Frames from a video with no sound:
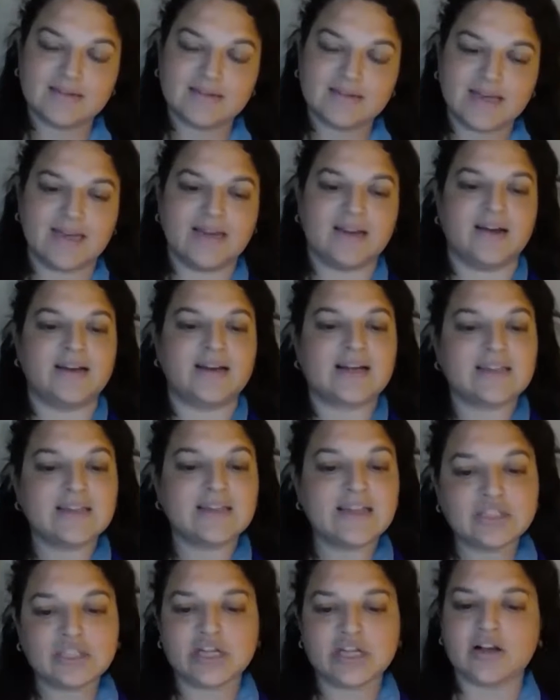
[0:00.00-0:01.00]
In
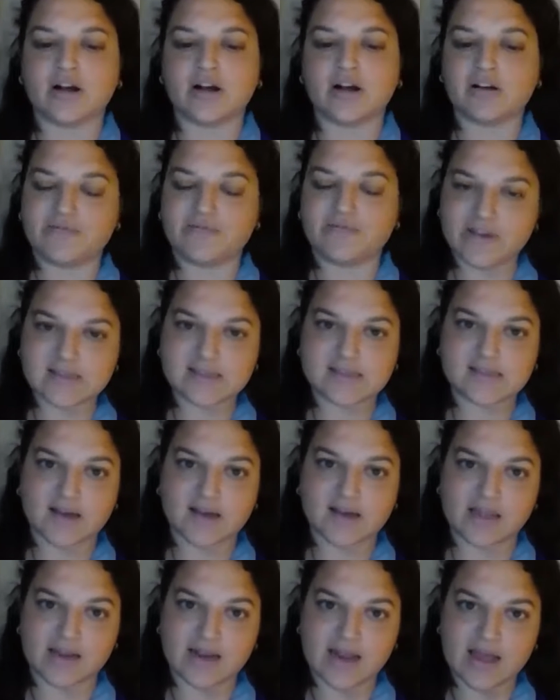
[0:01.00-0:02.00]
unclenching our fists
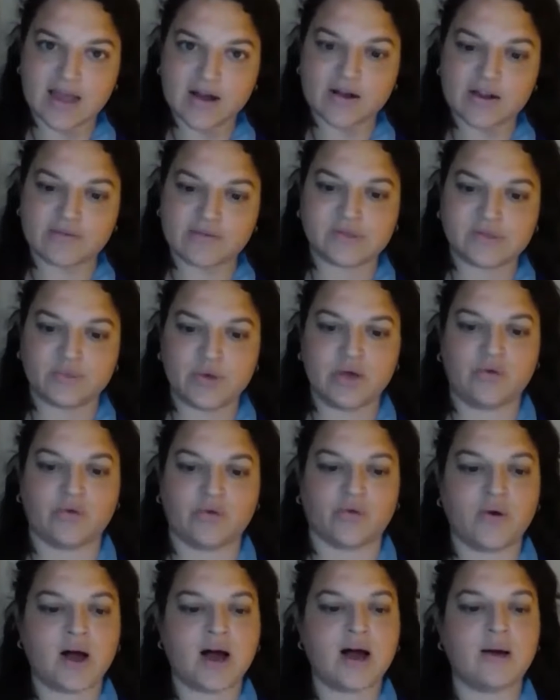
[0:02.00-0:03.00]
on the narratives we
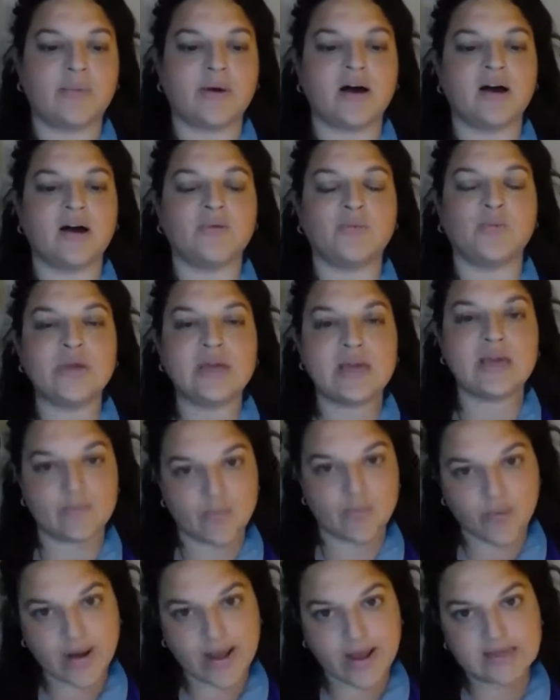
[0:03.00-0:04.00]
grew up on, we
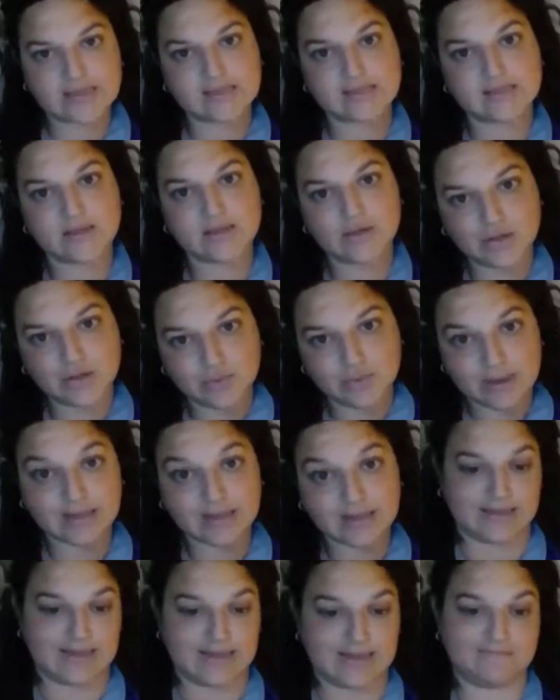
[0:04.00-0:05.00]
embrace
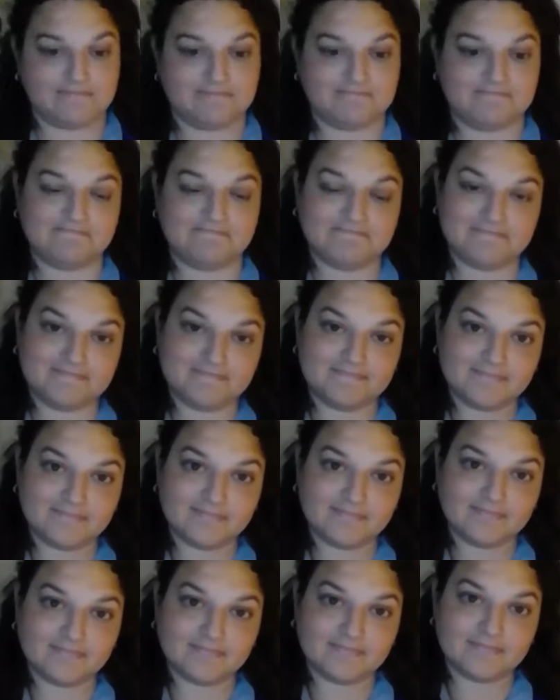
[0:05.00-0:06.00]
humility
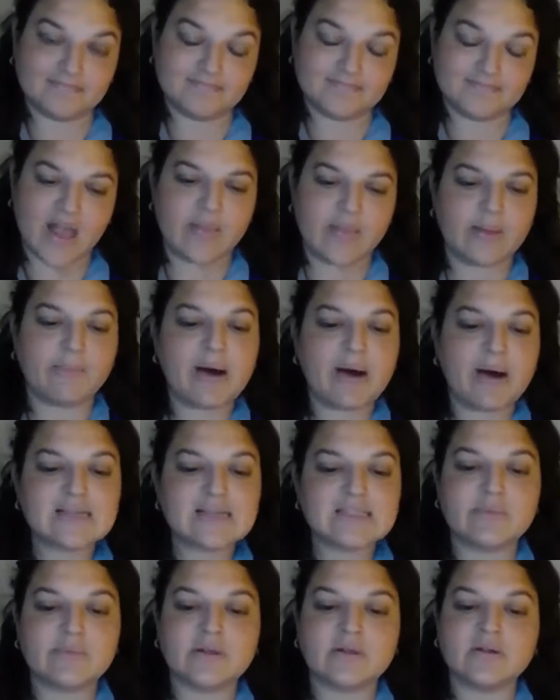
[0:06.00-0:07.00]
and the
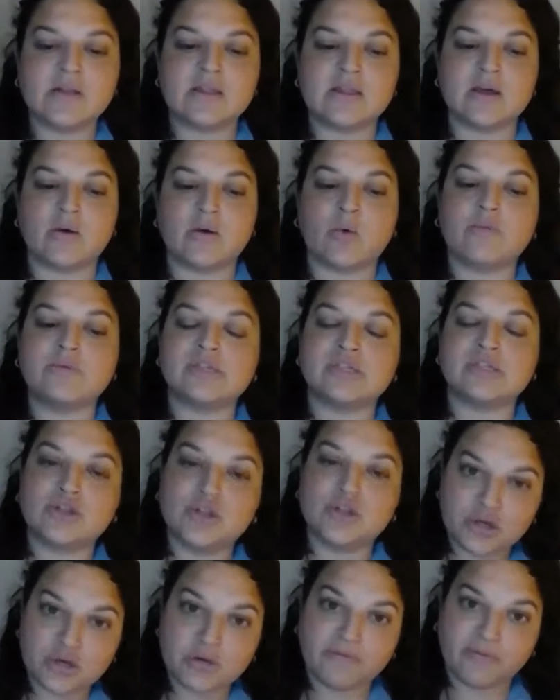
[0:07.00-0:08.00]
possibility that what was
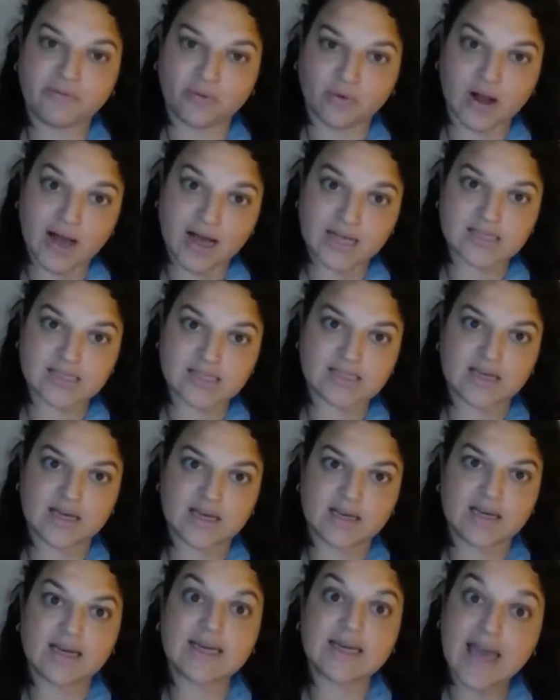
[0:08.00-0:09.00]
good for us
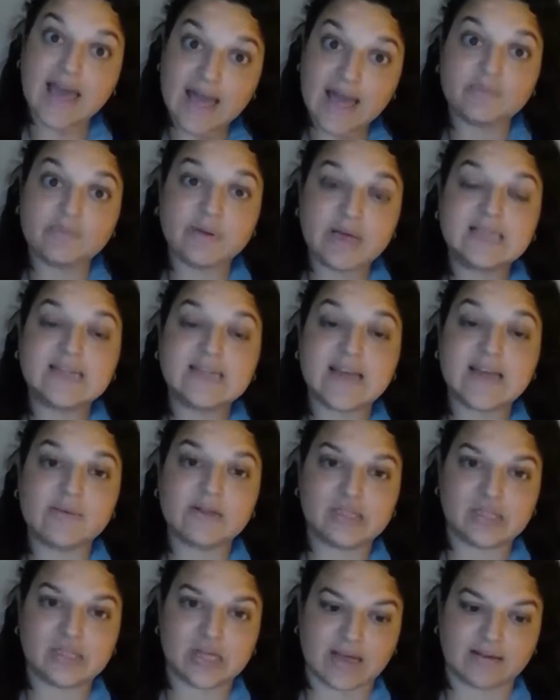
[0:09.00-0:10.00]
can be
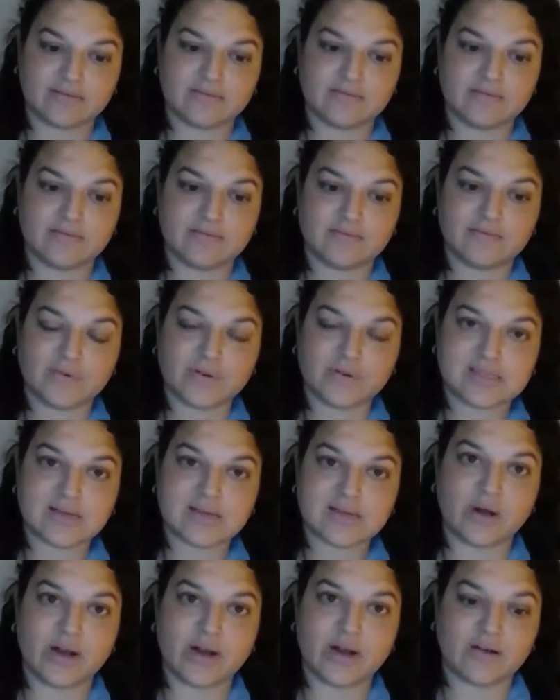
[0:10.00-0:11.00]
damaging for
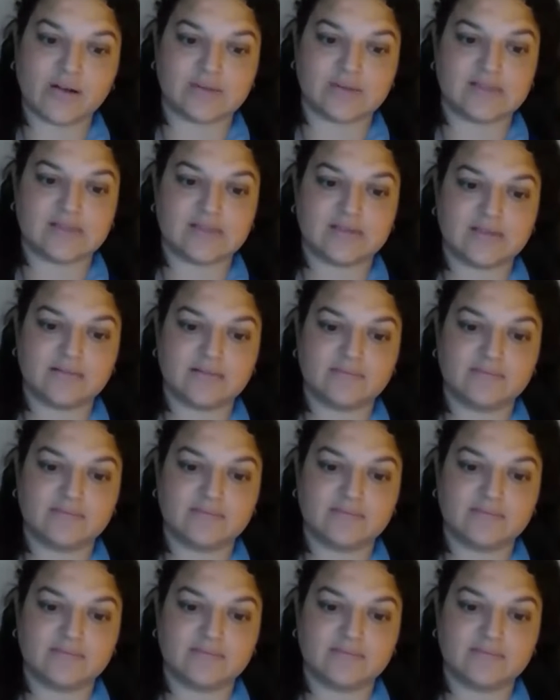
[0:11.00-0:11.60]
someone else.